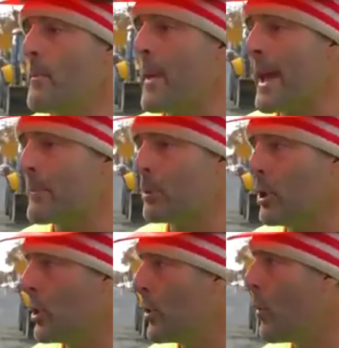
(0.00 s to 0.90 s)
main
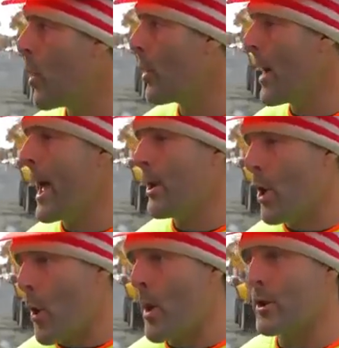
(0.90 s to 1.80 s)
blew, the water
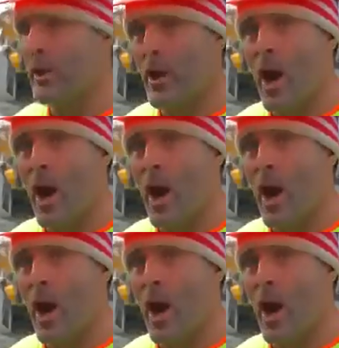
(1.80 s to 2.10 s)
had nowhere to